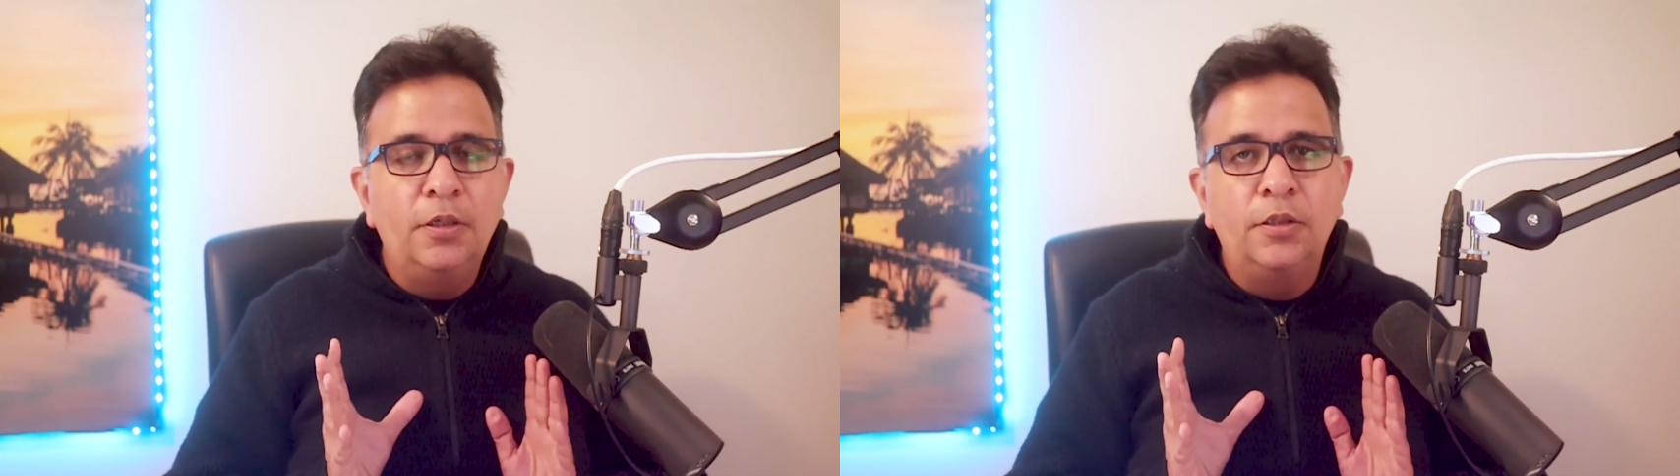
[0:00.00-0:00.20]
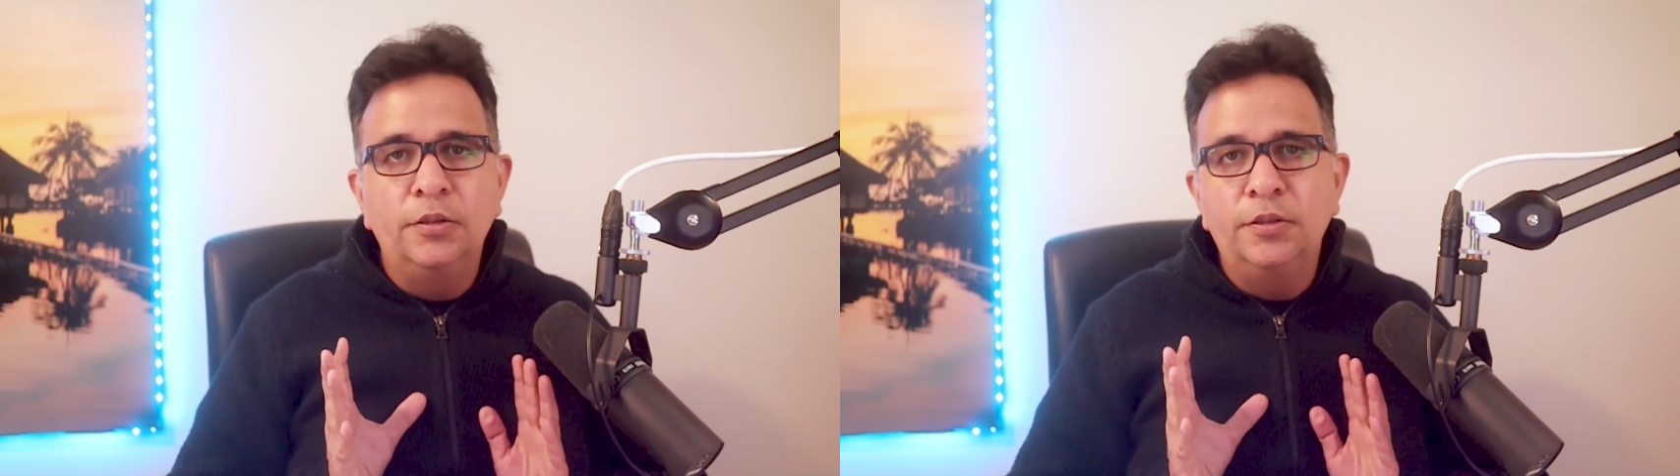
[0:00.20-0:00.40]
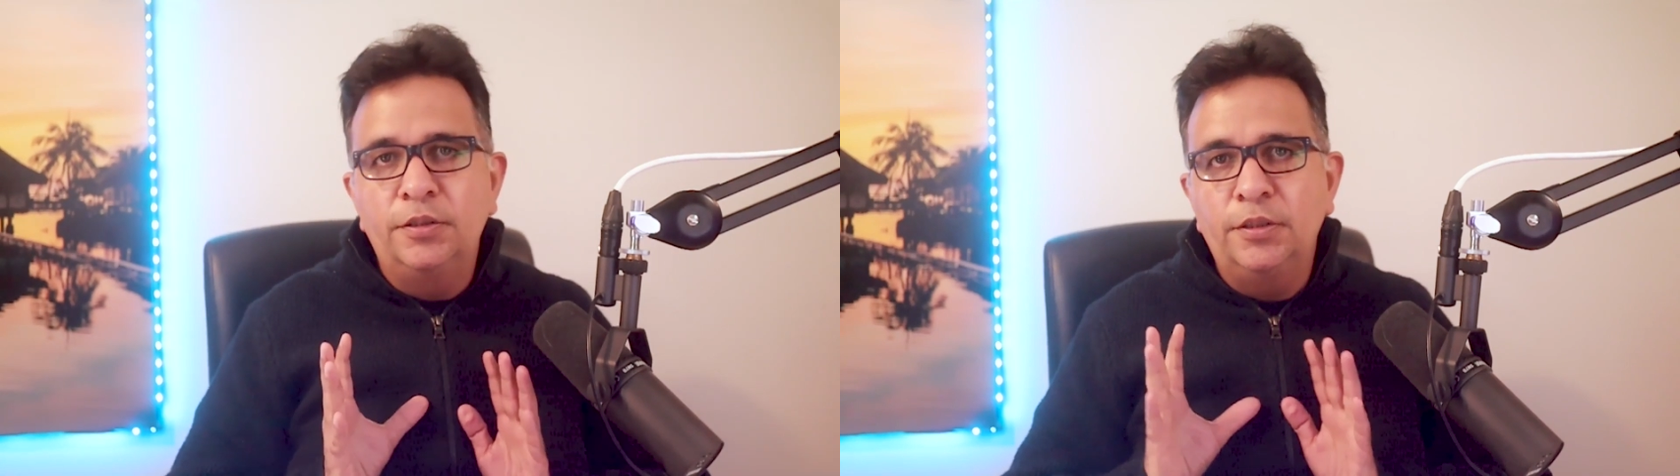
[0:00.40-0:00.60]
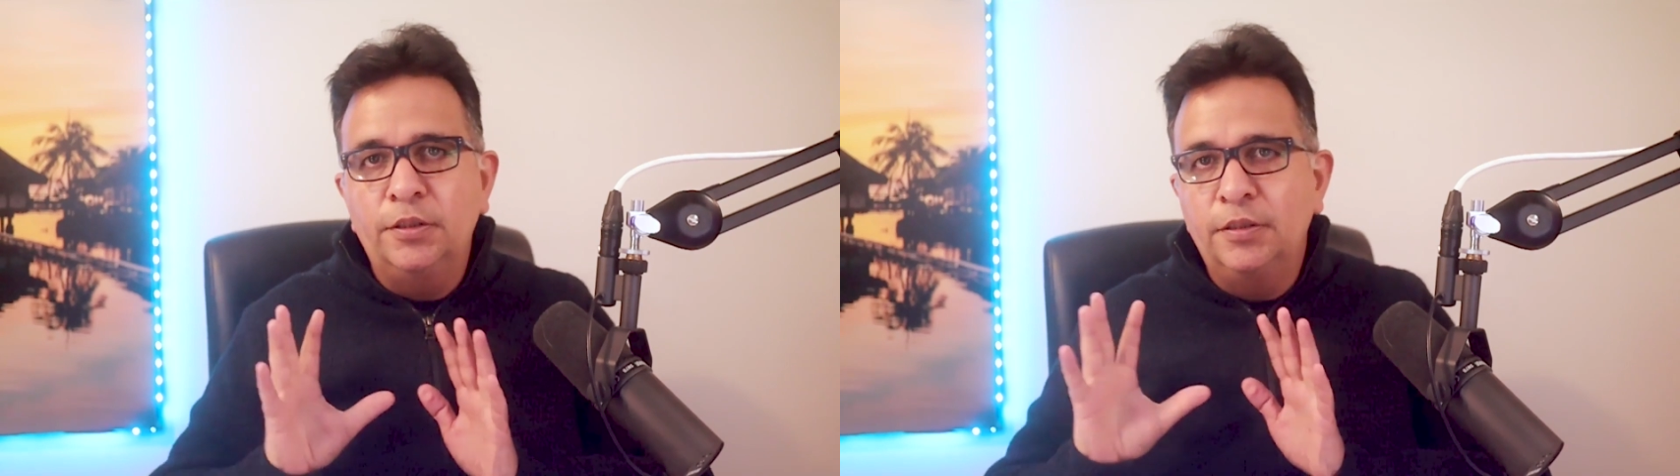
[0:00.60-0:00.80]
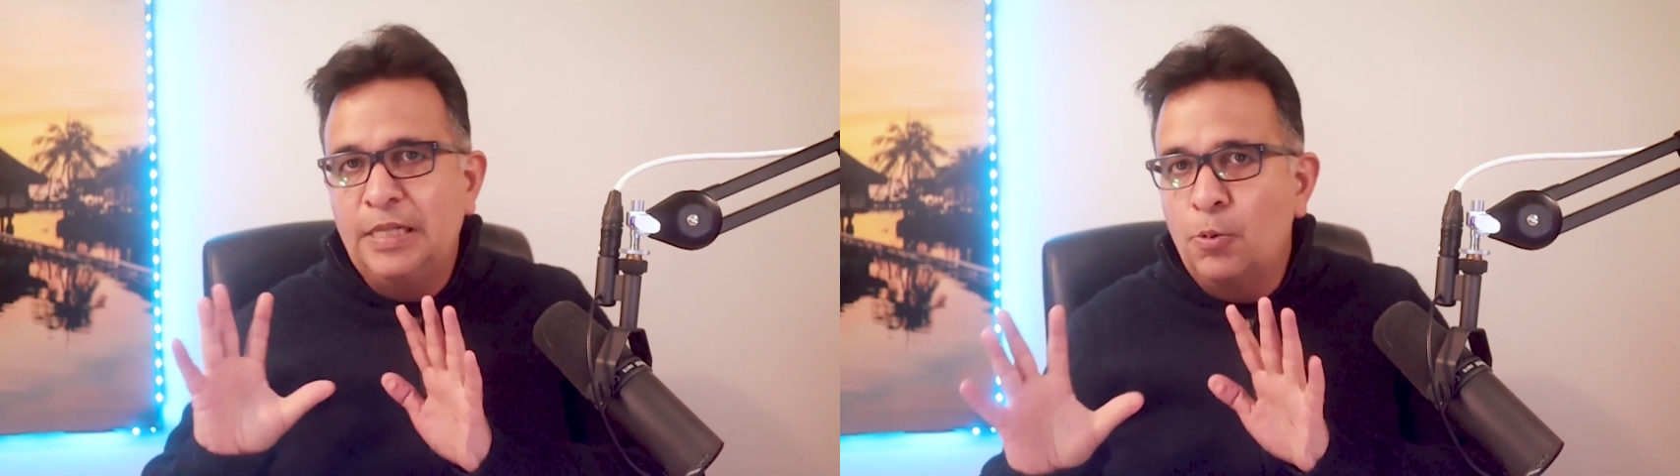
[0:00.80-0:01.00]
because
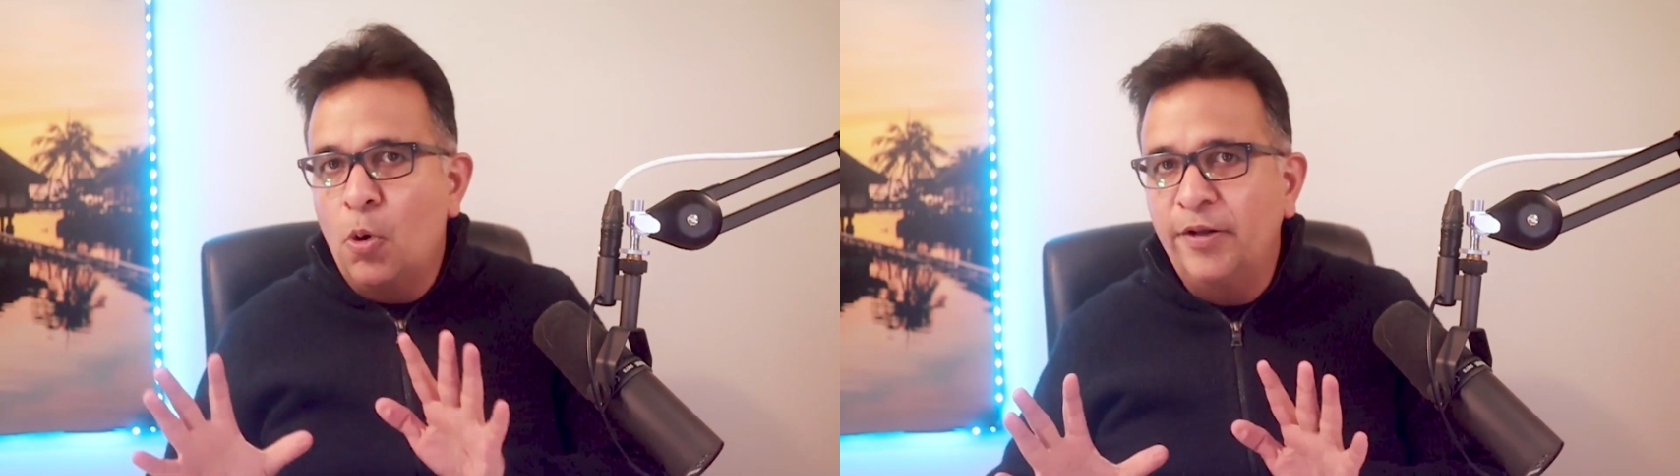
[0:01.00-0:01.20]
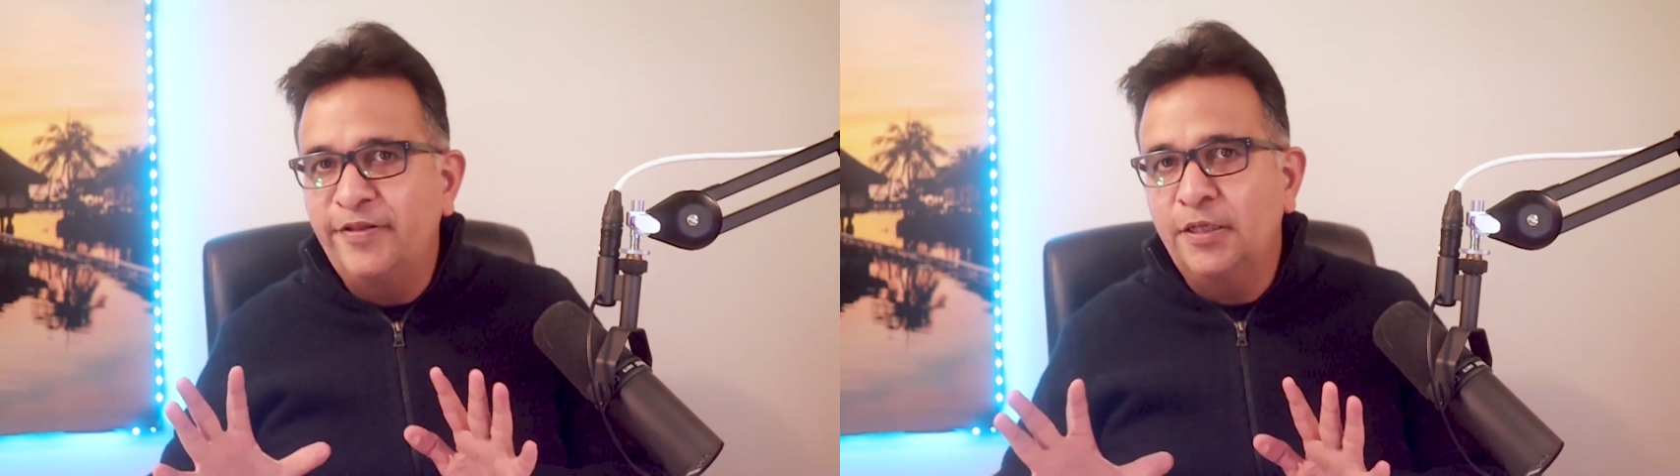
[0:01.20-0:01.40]
there was a